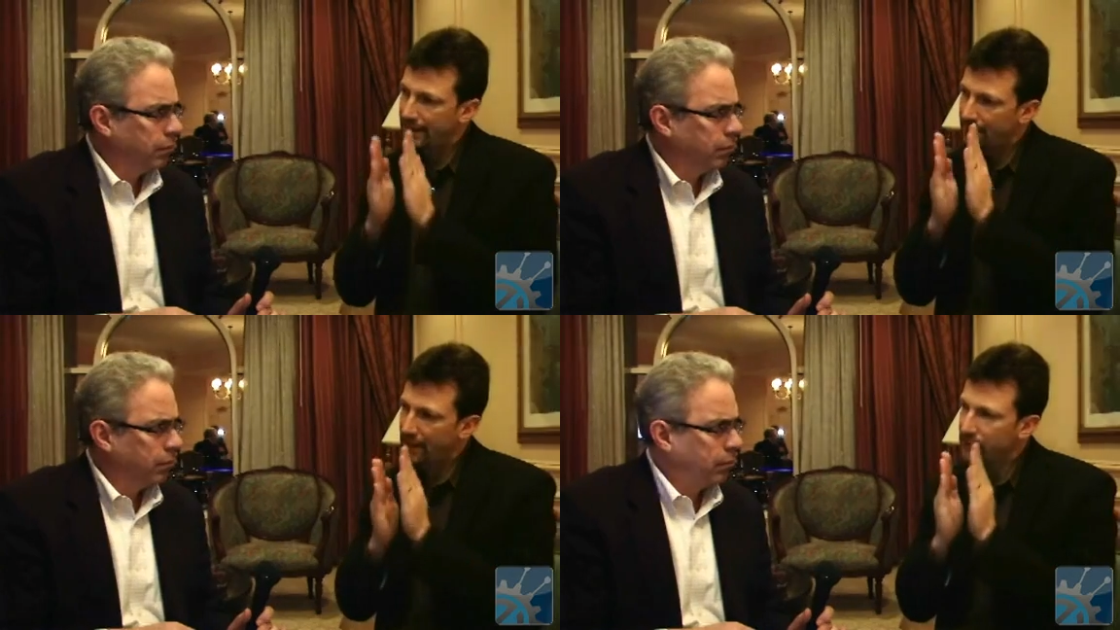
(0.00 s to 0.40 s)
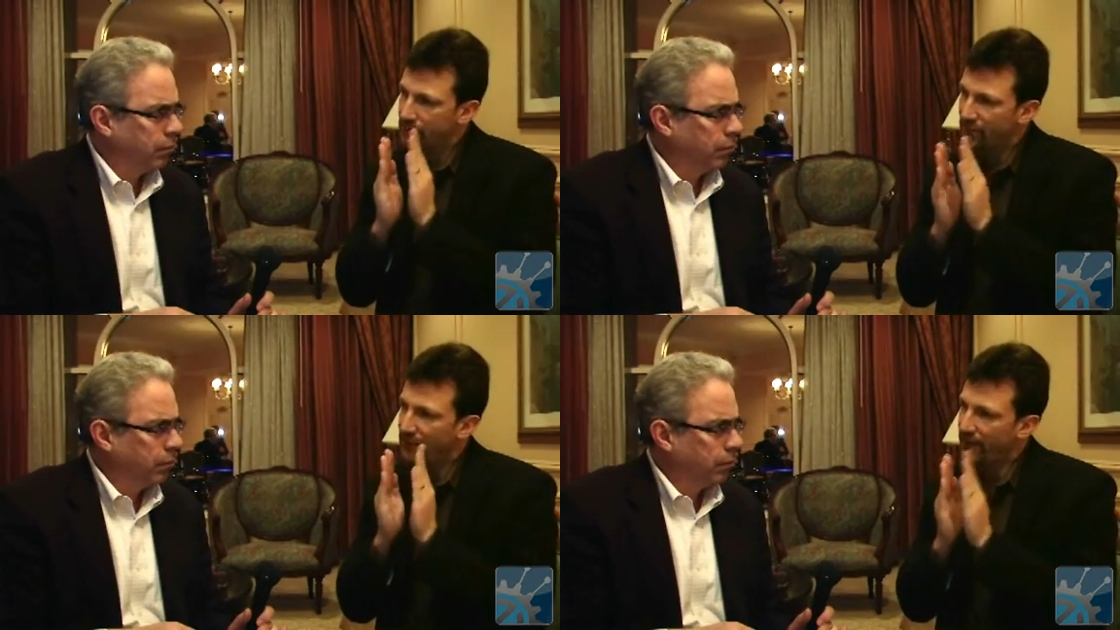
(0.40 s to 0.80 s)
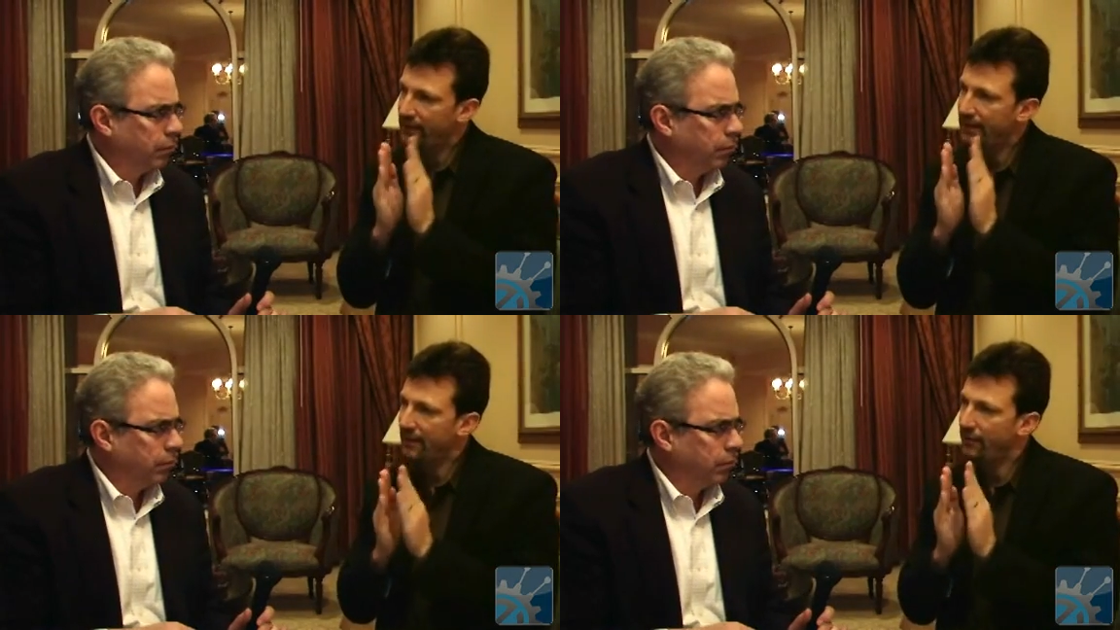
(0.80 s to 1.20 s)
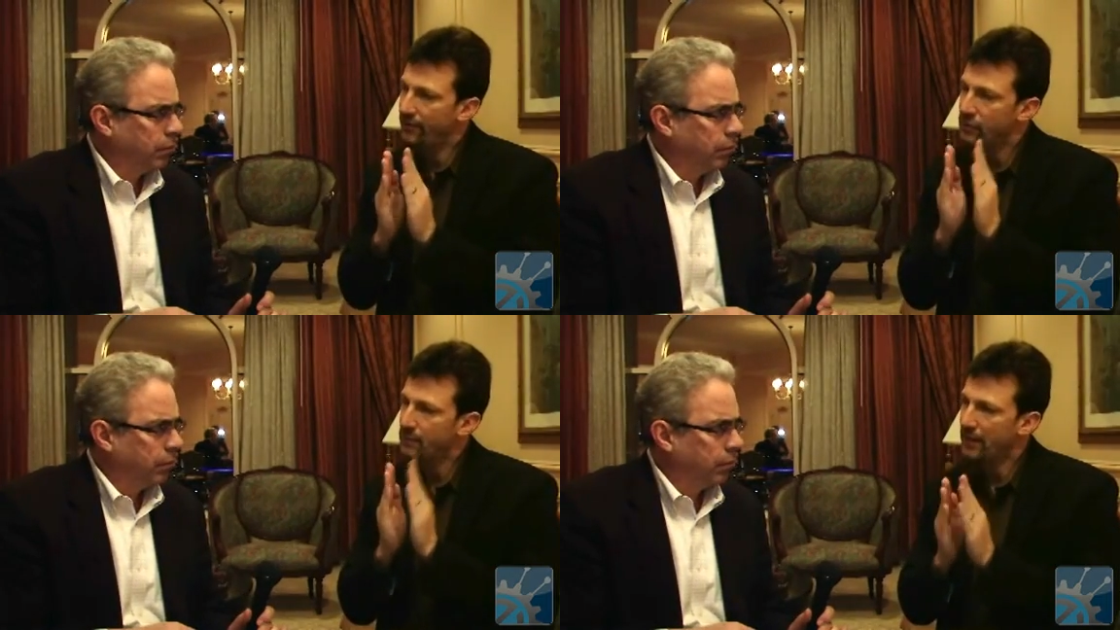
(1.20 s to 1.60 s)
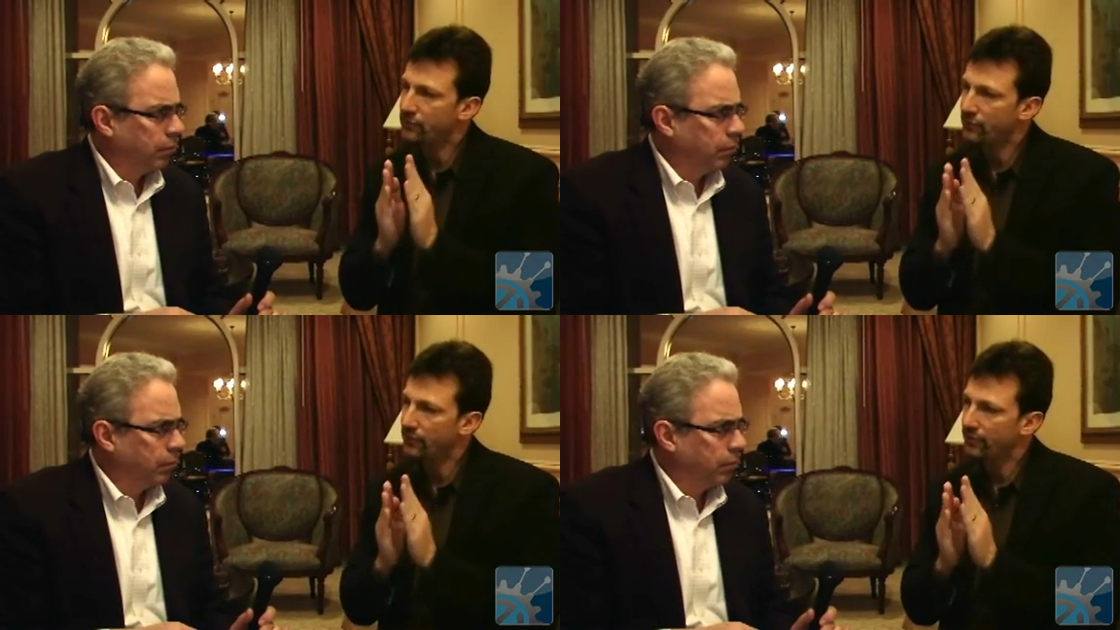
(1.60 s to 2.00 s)
Speaker 1: and make those very narrow
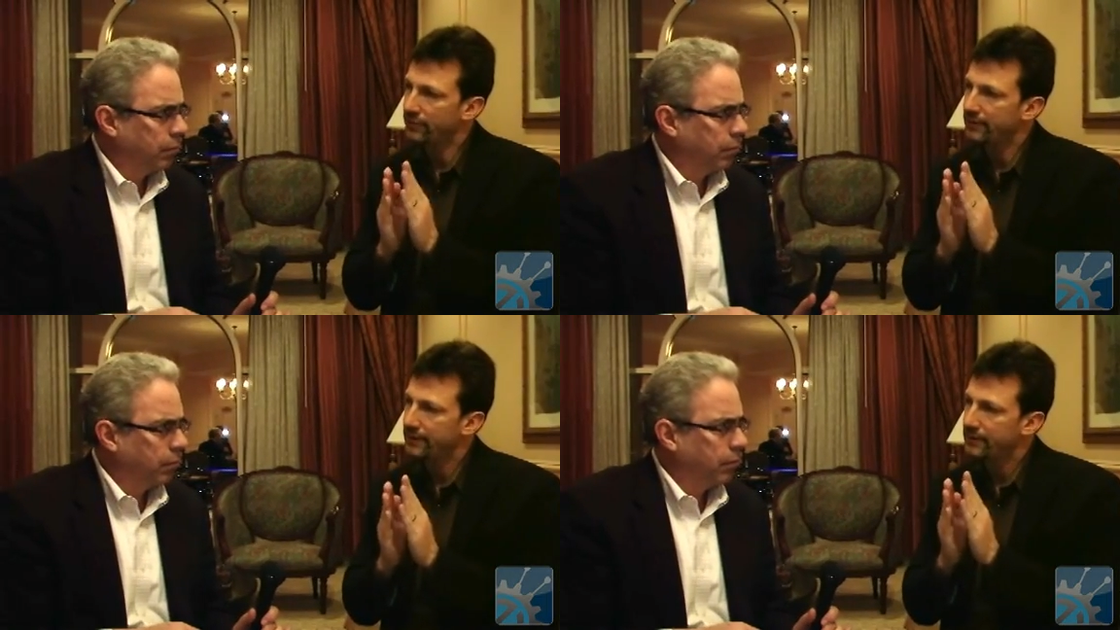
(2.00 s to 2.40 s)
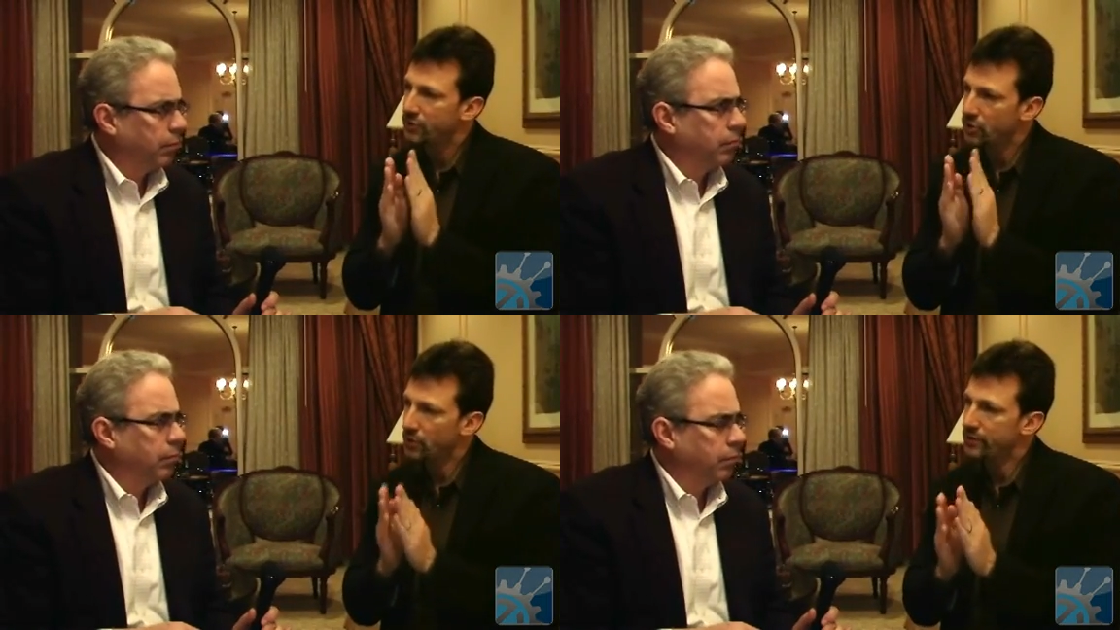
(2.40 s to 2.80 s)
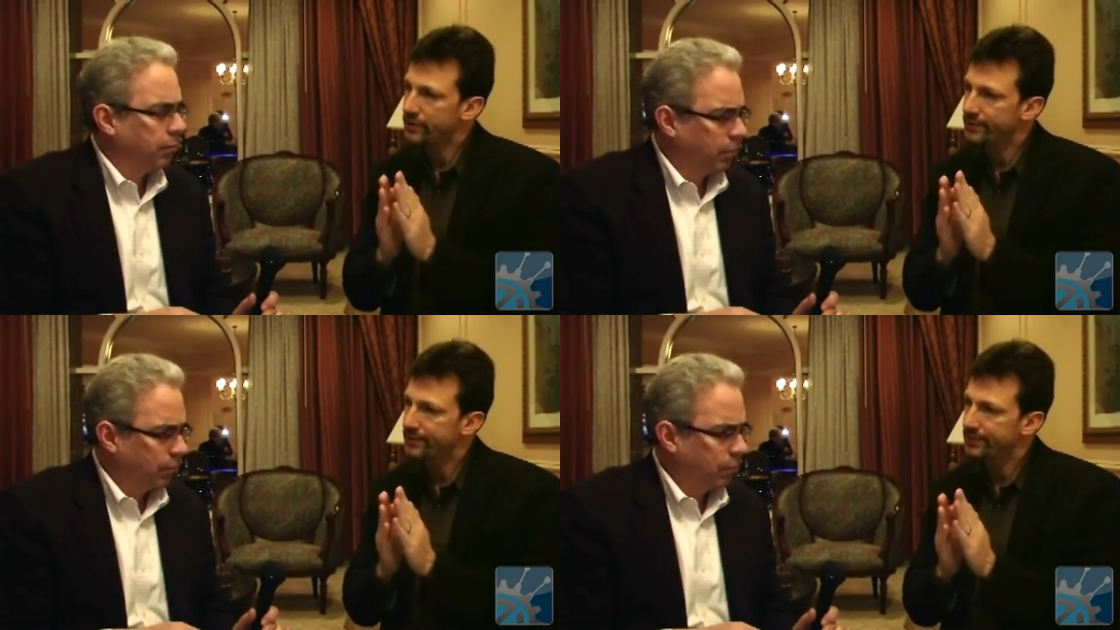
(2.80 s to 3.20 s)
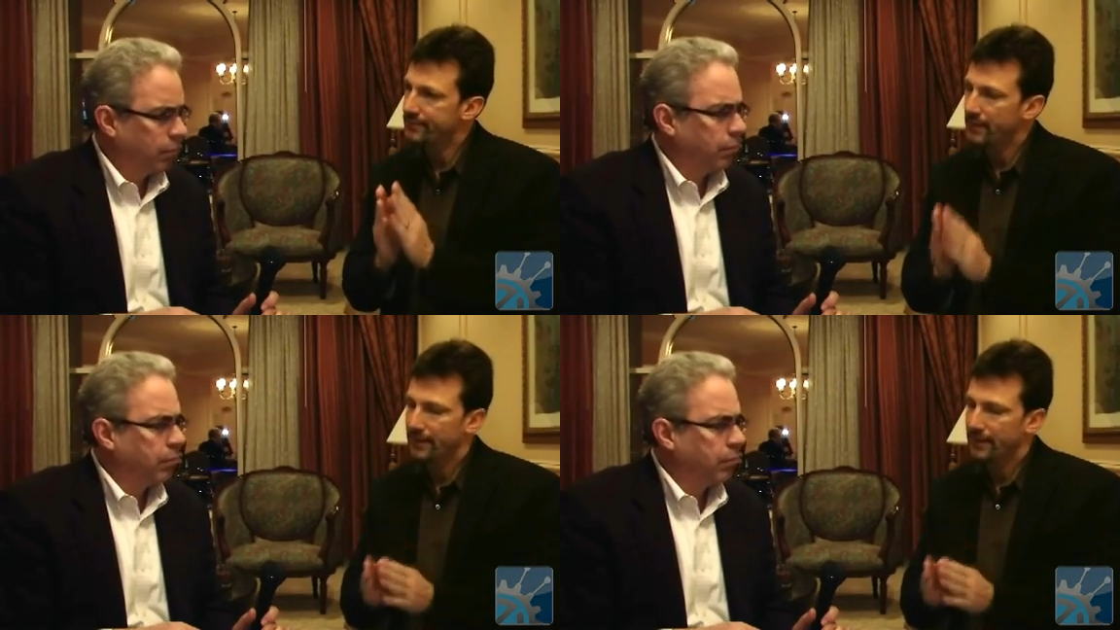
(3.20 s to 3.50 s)
spectral sources.